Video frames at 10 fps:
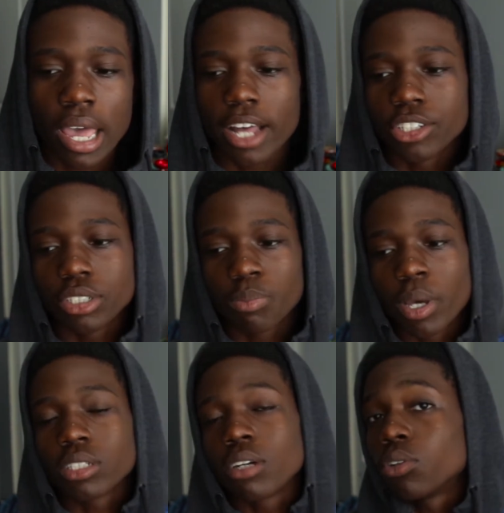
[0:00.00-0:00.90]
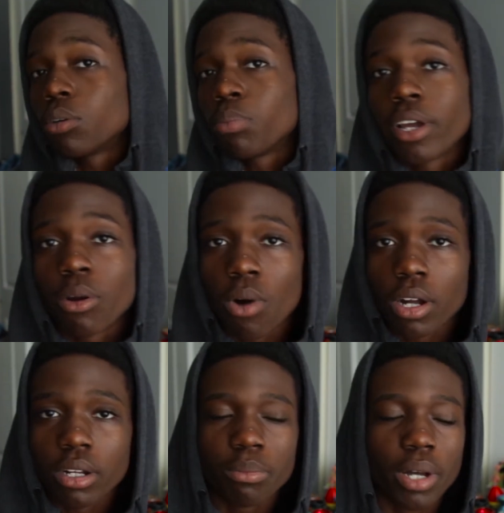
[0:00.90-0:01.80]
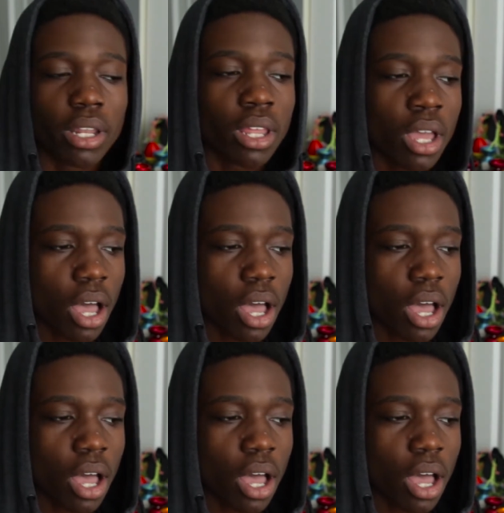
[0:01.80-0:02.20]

it's just based off what a player wanted. But